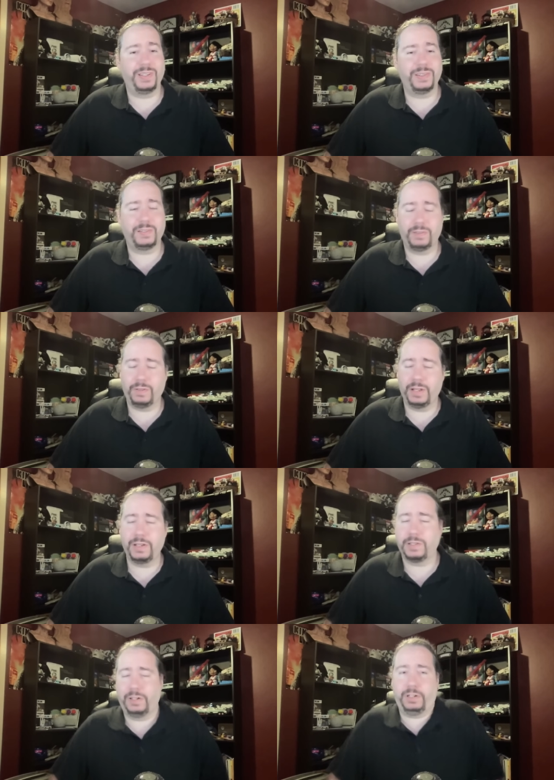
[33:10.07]
It's it
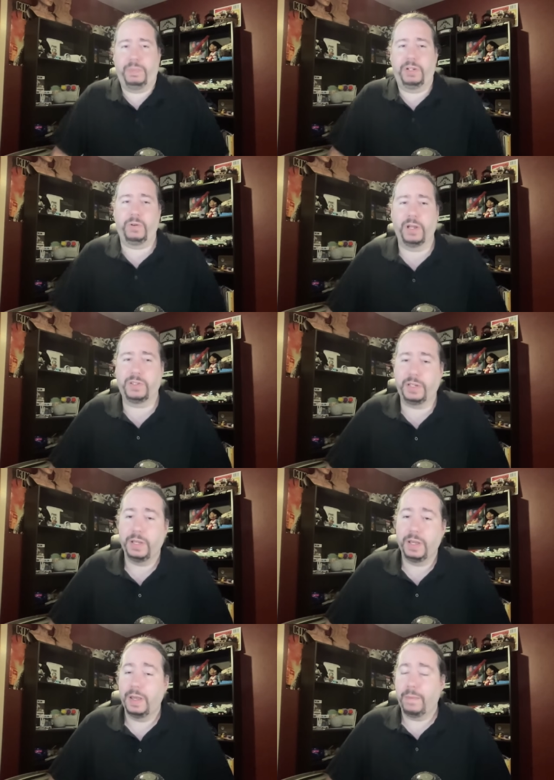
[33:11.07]
is a little bit crazy,
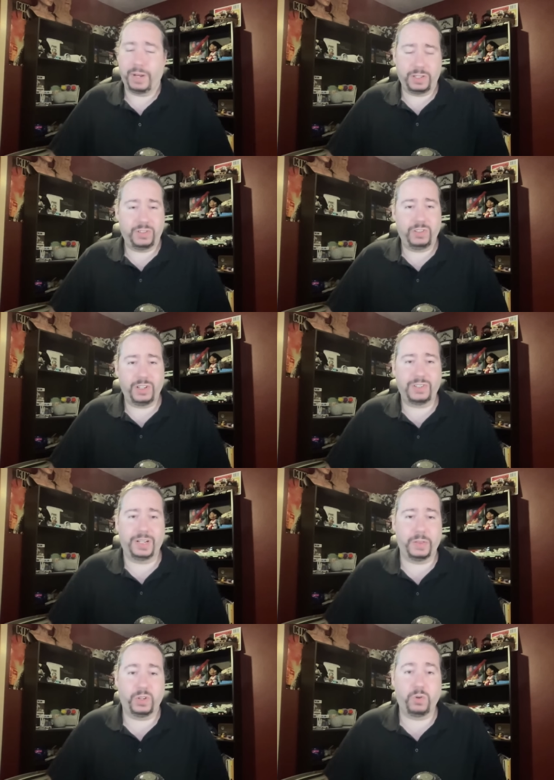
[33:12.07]
but it's just
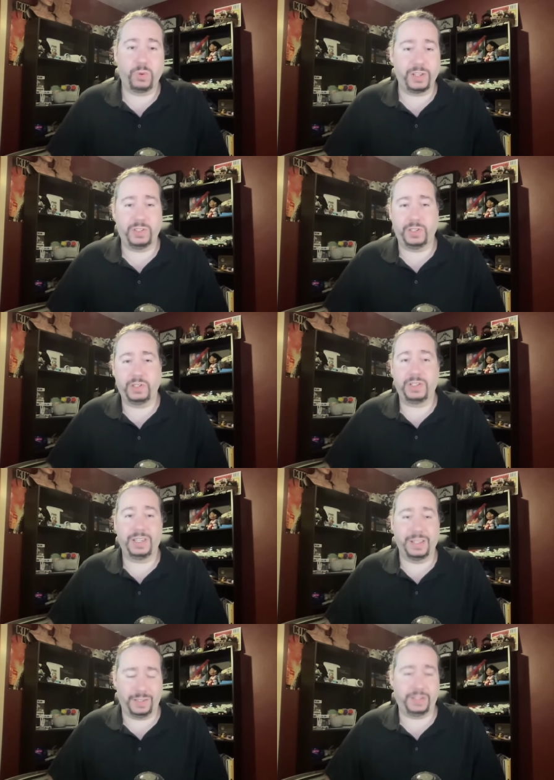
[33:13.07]
not the craziest
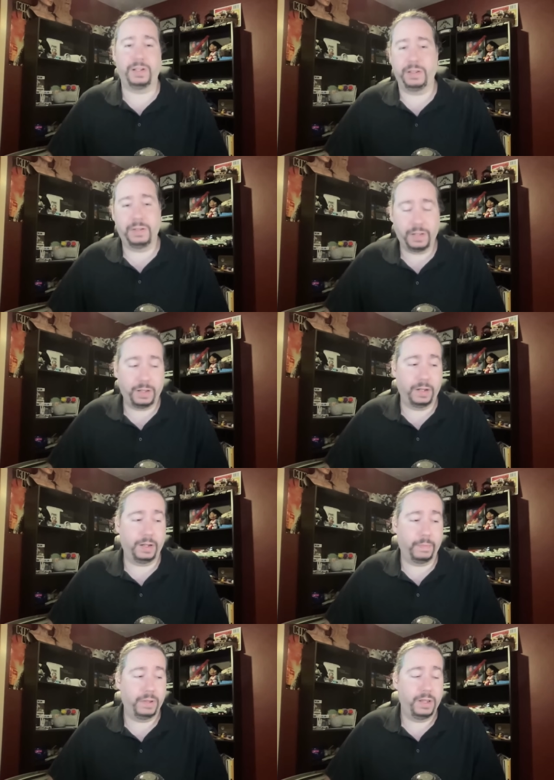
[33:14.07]
incident.
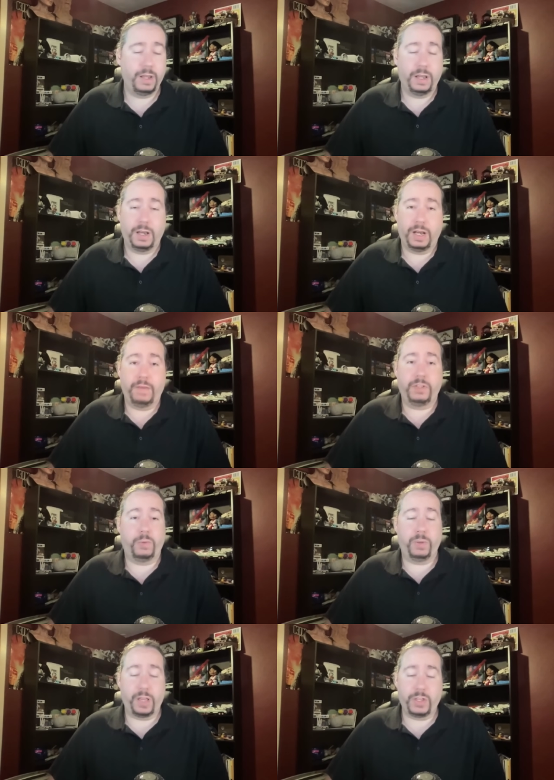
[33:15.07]
Um, I've
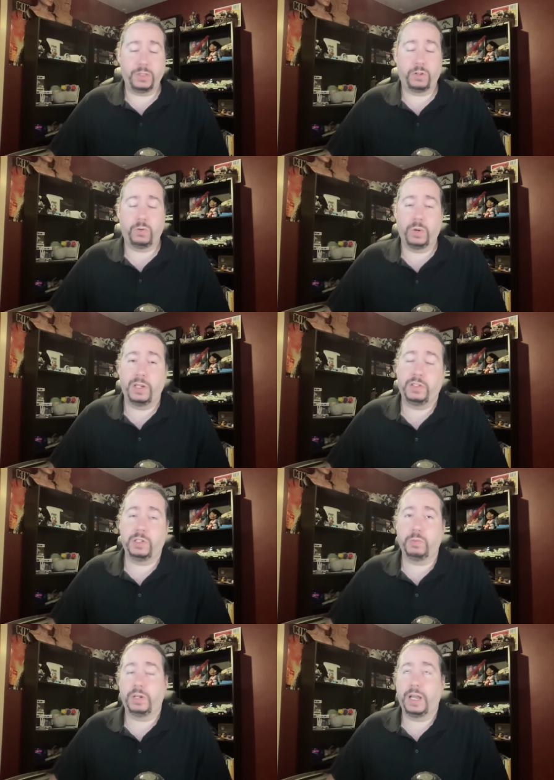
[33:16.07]
dealt with. I think the
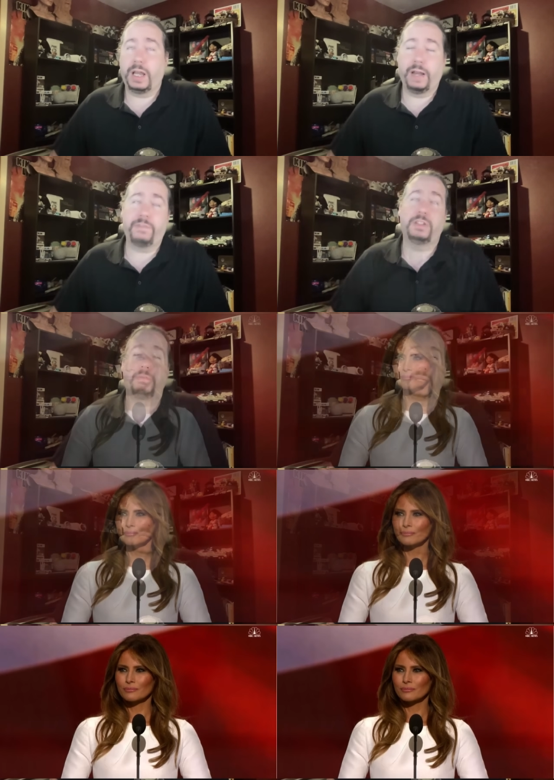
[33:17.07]
craziest would have to
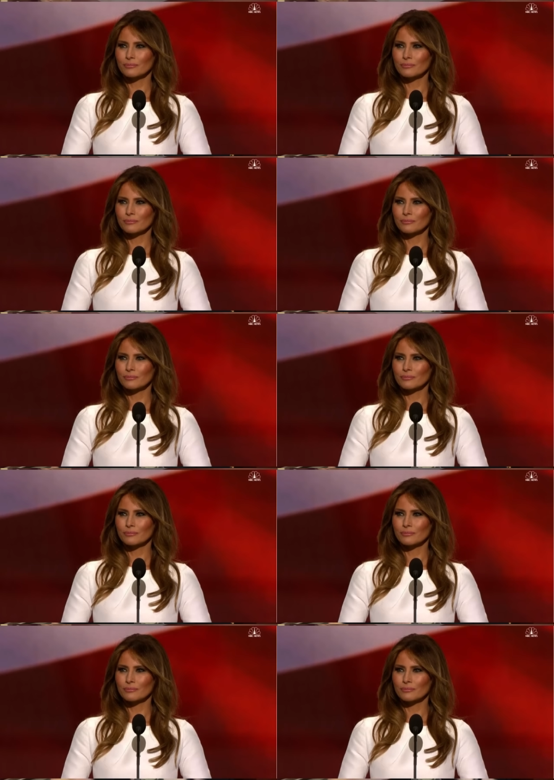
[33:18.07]
be the Melania Trump
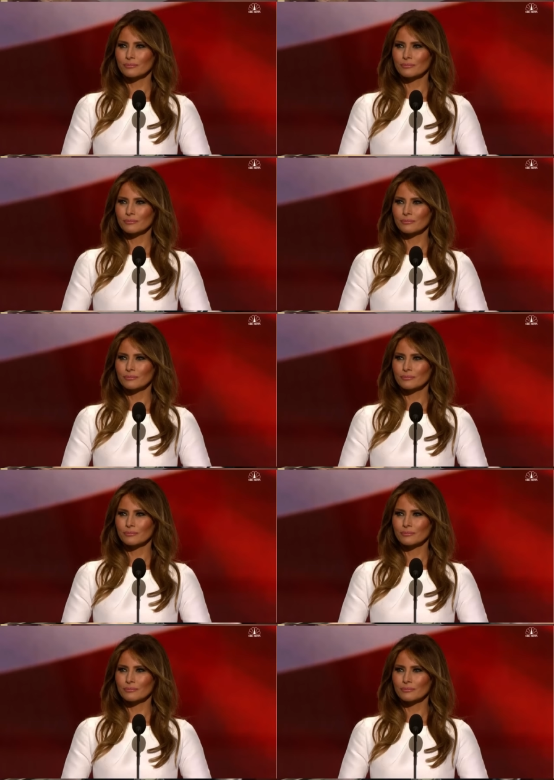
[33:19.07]
thing from 2016,
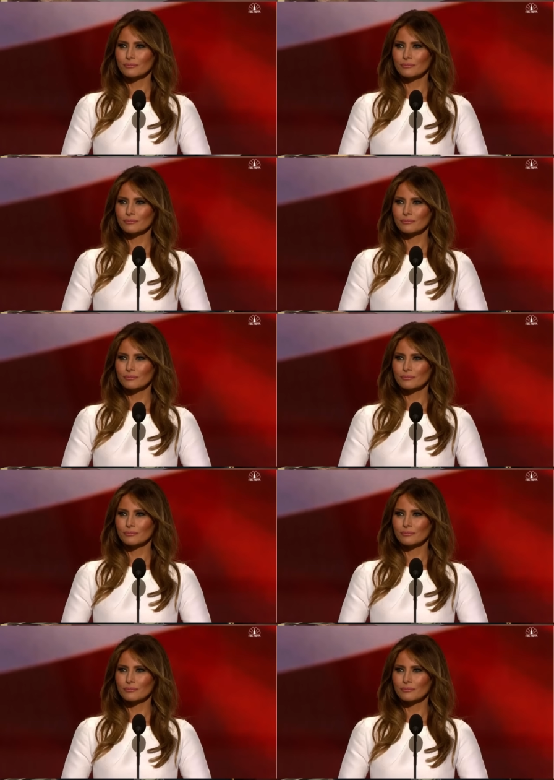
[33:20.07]
which H Bomber guy did
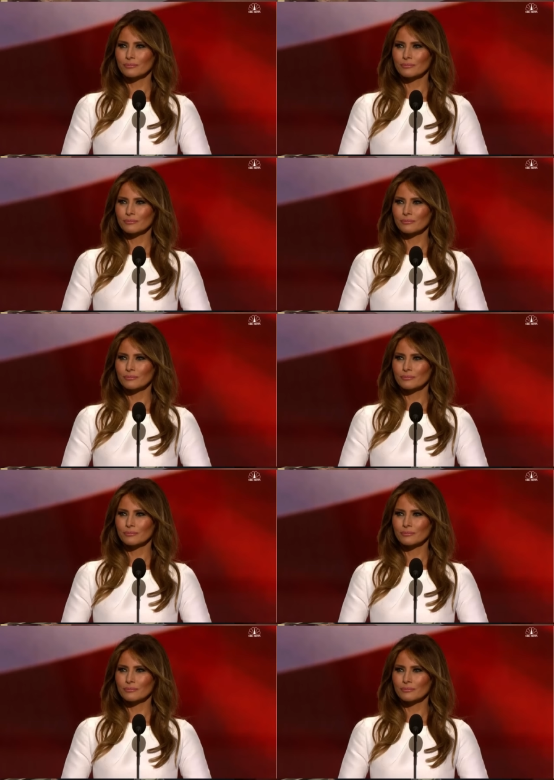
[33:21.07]
touch on.